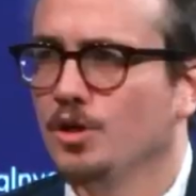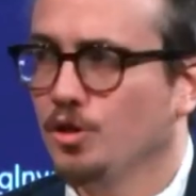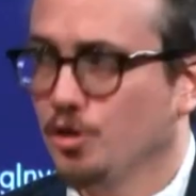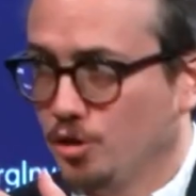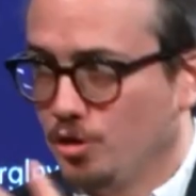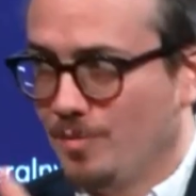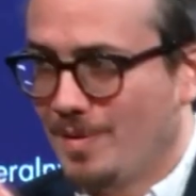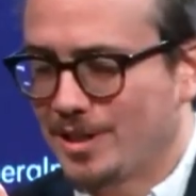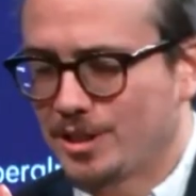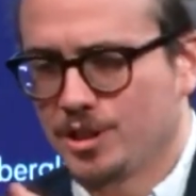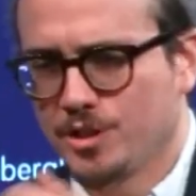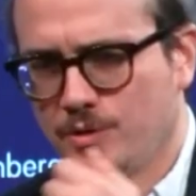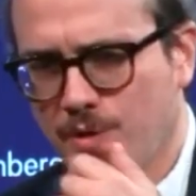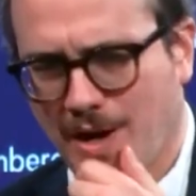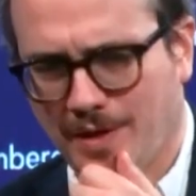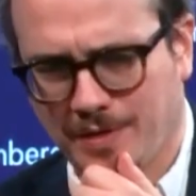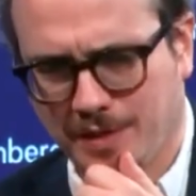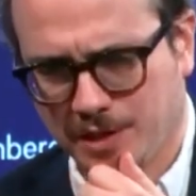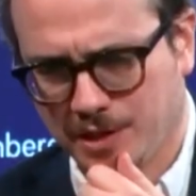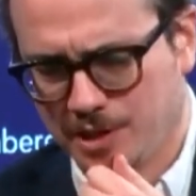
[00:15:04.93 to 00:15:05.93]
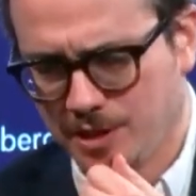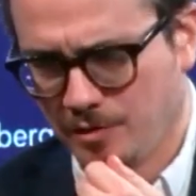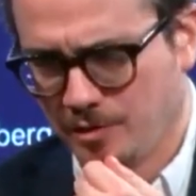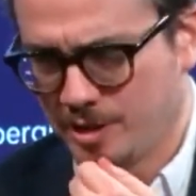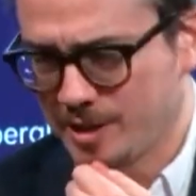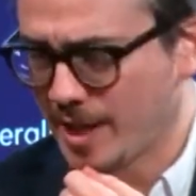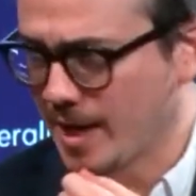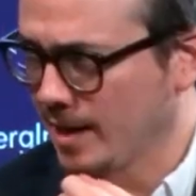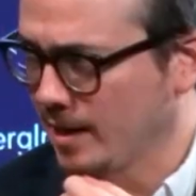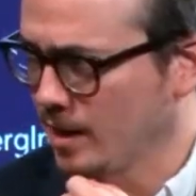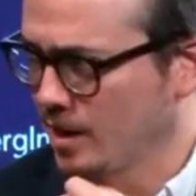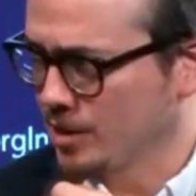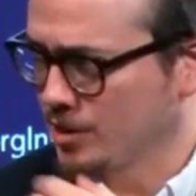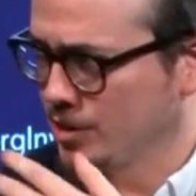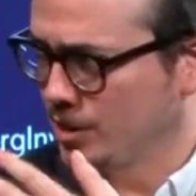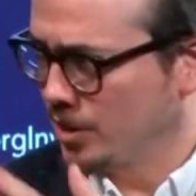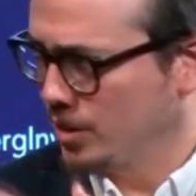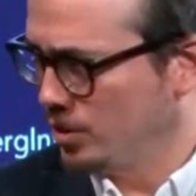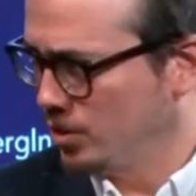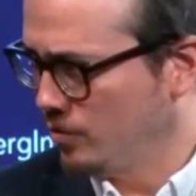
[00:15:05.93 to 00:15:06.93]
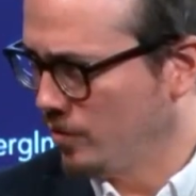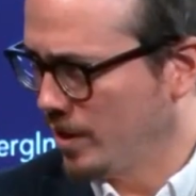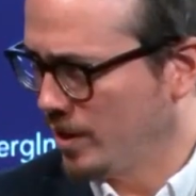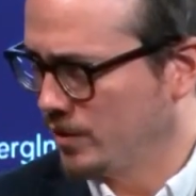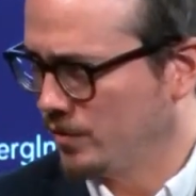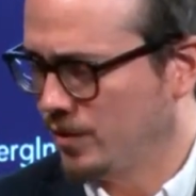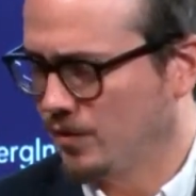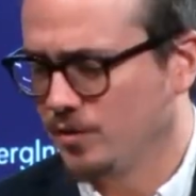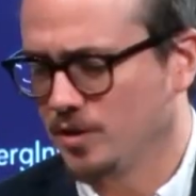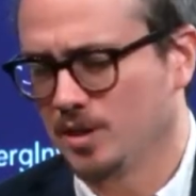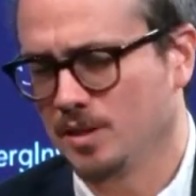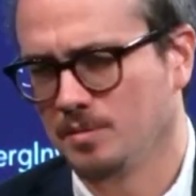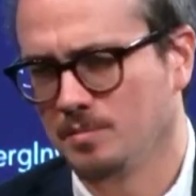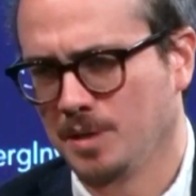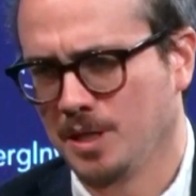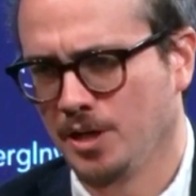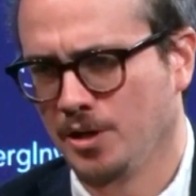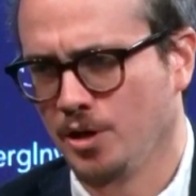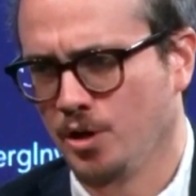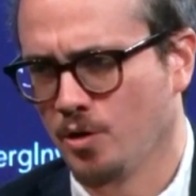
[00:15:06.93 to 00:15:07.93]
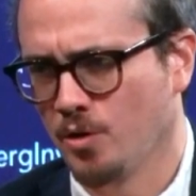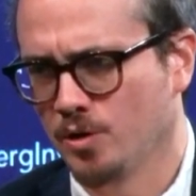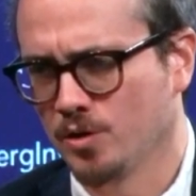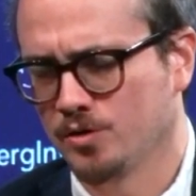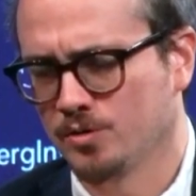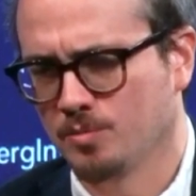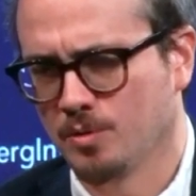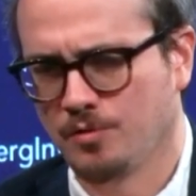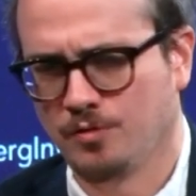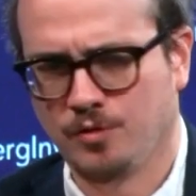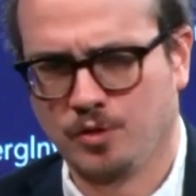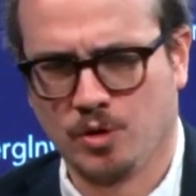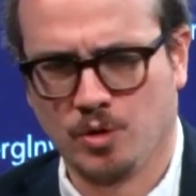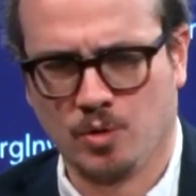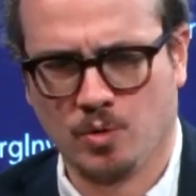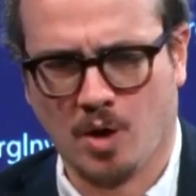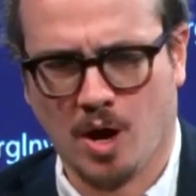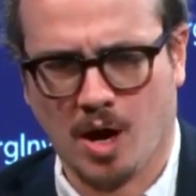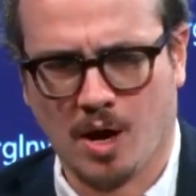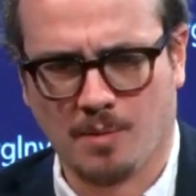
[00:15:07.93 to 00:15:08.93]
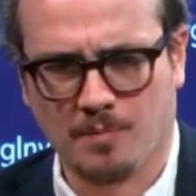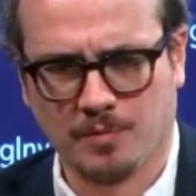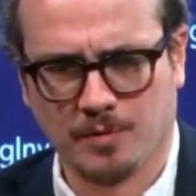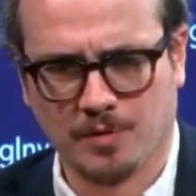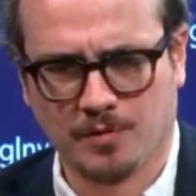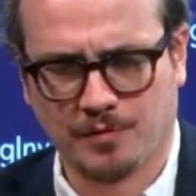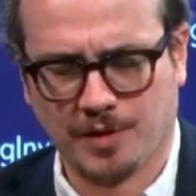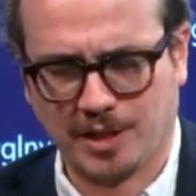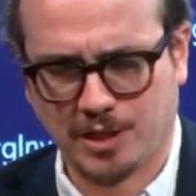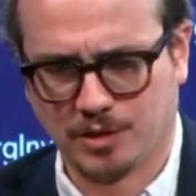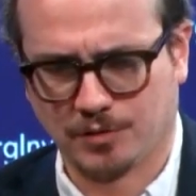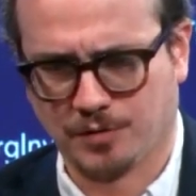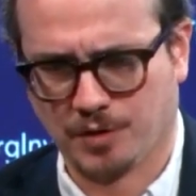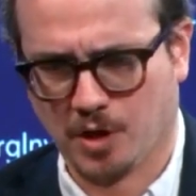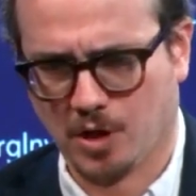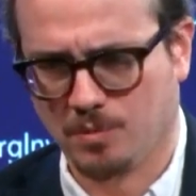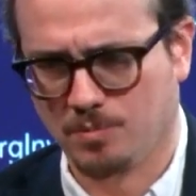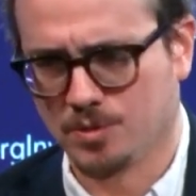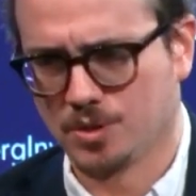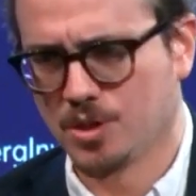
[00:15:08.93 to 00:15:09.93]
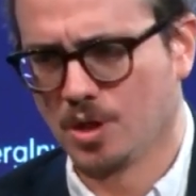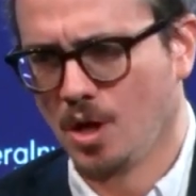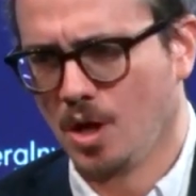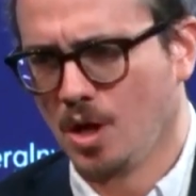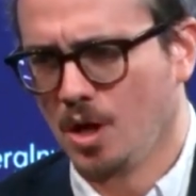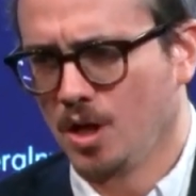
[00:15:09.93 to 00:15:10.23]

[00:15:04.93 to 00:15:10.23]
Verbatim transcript: You mentioned you had this Series A last year. You raised 15 million euros from a few um, venture firms.